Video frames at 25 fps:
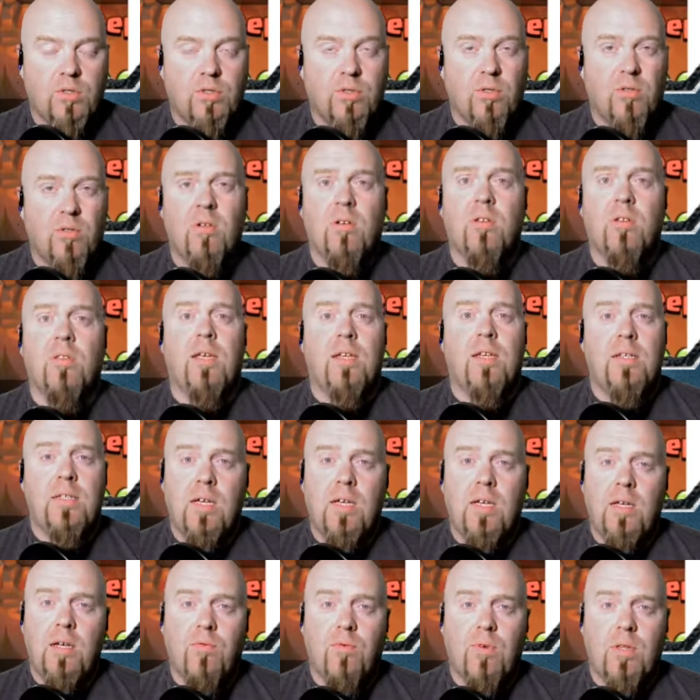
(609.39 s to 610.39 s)
So they
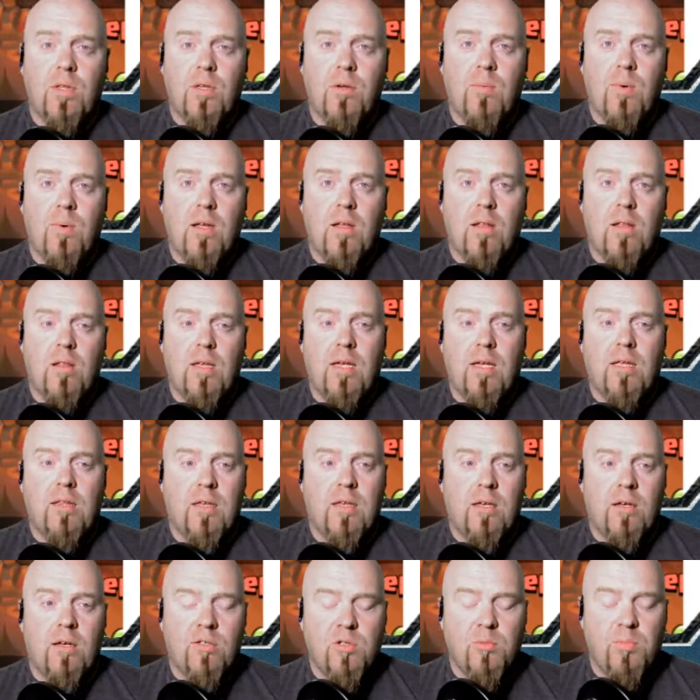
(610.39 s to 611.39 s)
tank really well, and they
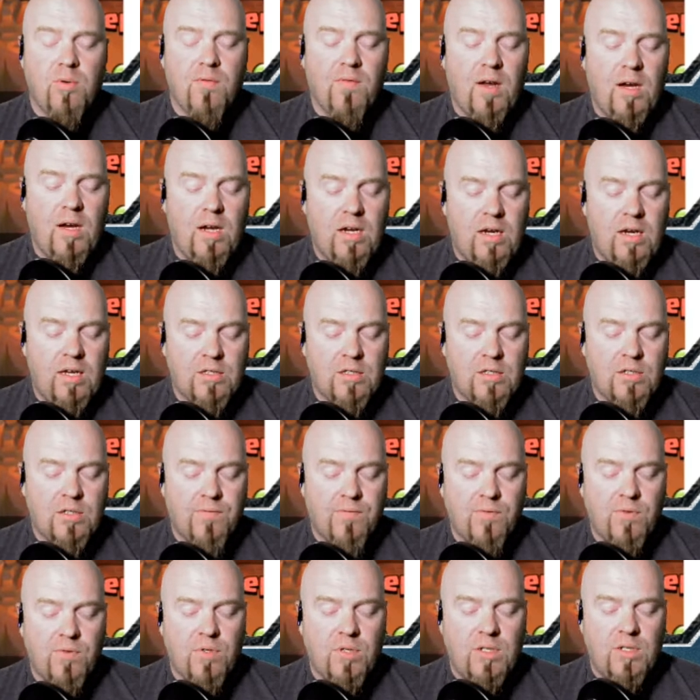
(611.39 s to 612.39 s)
also provide an extra
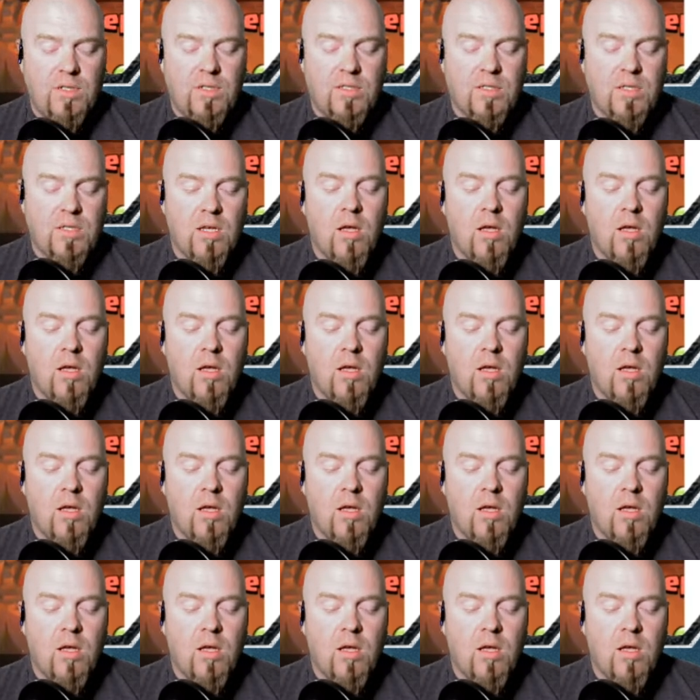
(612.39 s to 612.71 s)
freeze,